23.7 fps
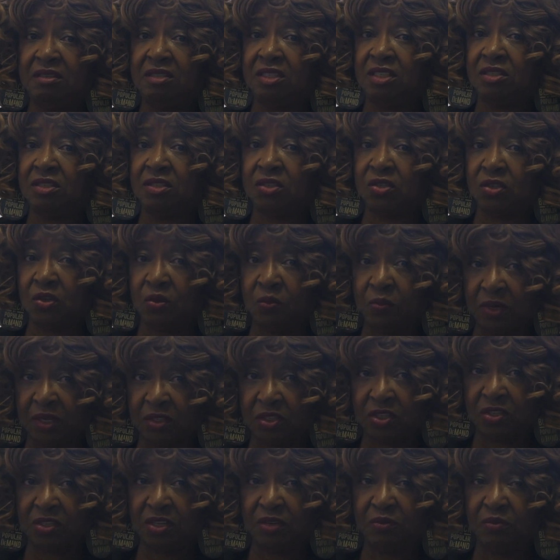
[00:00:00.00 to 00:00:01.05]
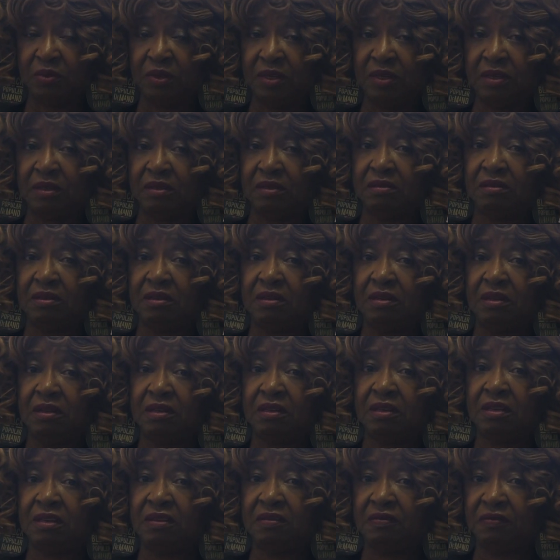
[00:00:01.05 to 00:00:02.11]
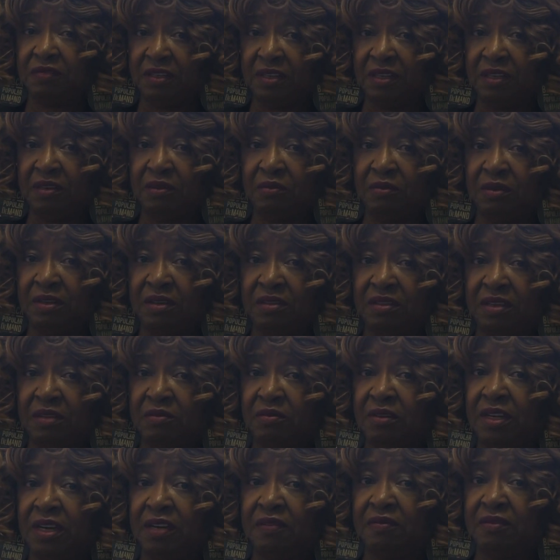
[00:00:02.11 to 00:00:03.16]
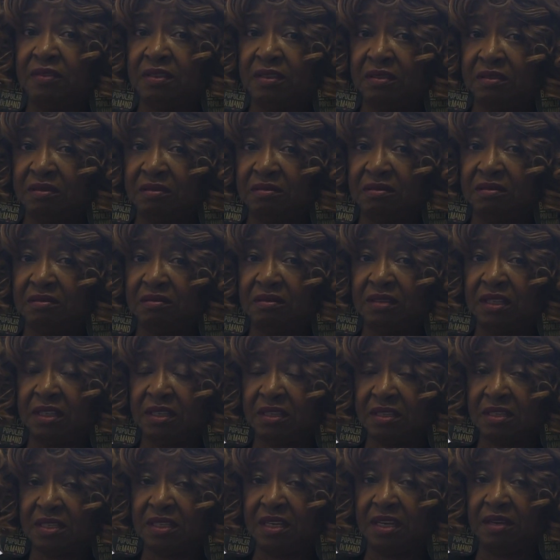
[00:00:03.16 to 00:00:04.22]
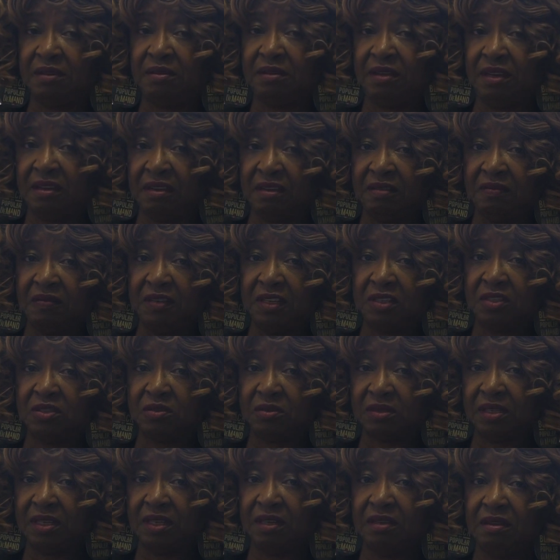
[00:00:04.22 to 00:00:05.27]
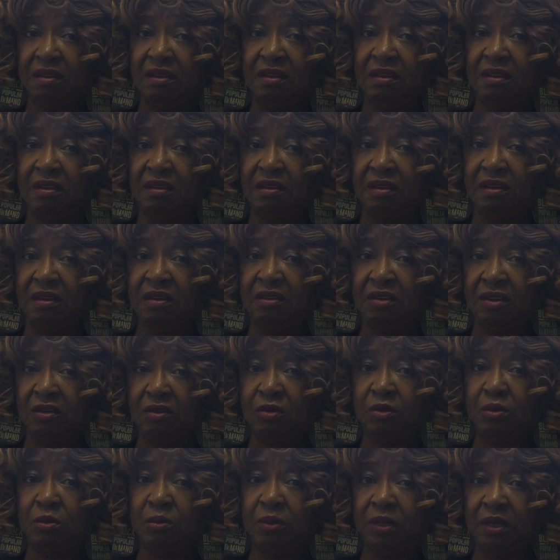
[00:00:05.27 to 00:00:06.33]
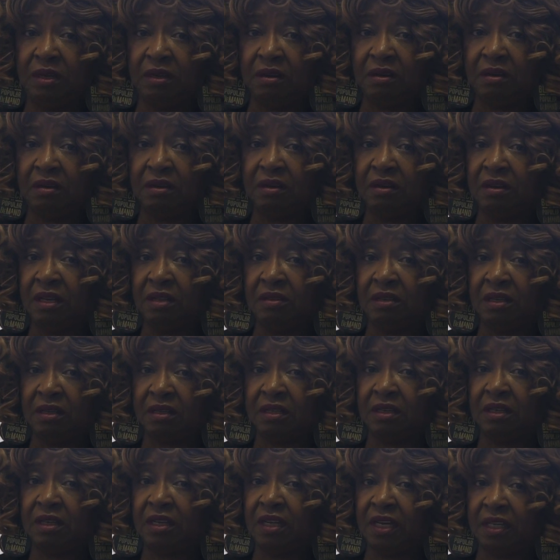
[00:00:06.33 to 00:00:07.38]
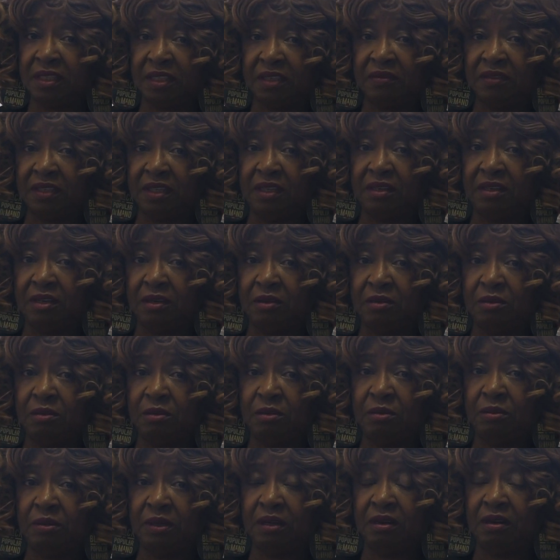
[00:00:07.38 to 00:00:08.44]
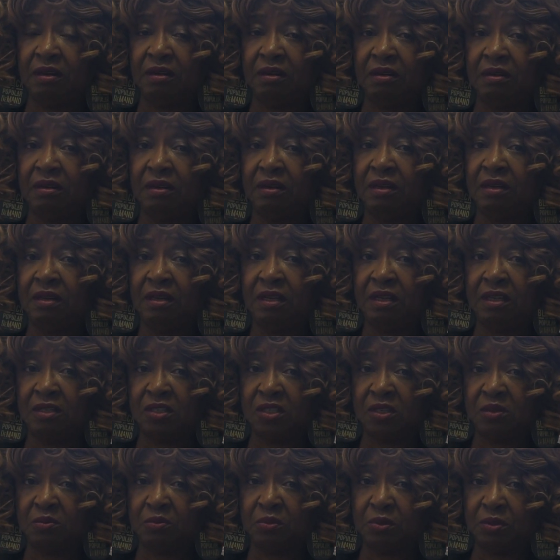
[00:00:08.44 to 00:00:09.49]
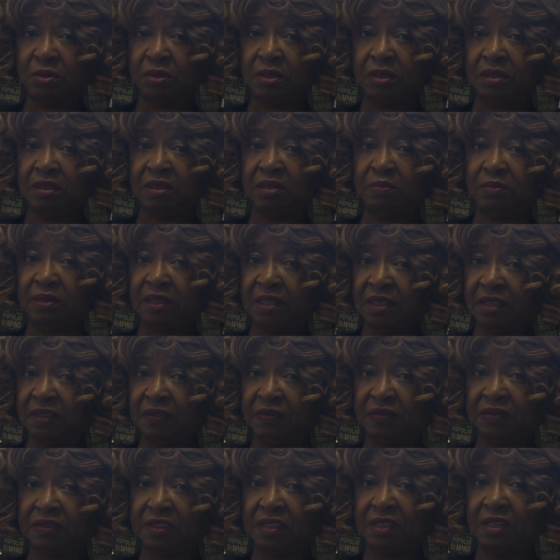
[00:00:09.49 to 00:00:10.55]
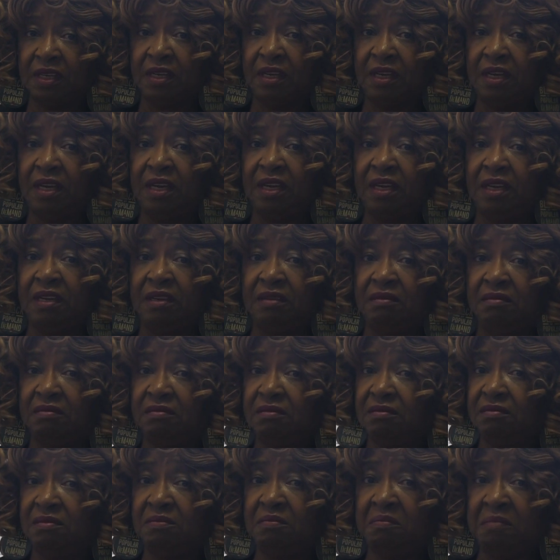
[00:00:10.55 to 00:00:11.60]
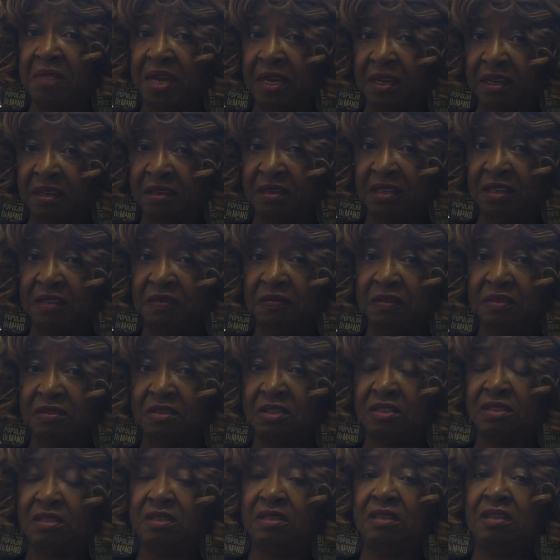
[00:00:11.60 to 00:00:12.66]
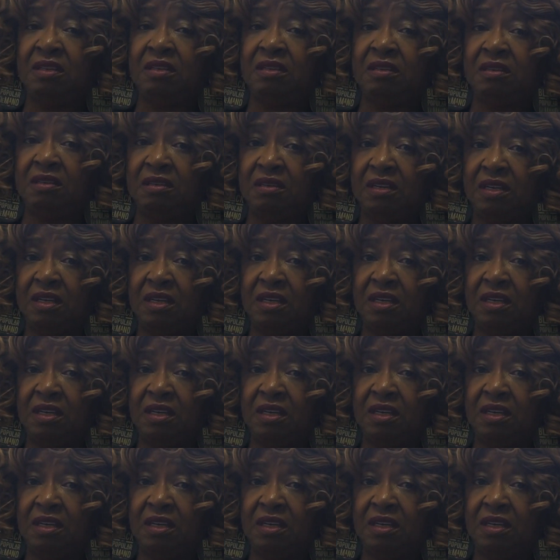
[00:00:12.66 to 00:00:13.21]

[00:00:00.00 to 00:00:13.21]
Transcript: just so much that we're confronted with, and we have to, like I say, individually know who we are, and then collectively know who we are, and support, uplift, and make a difference in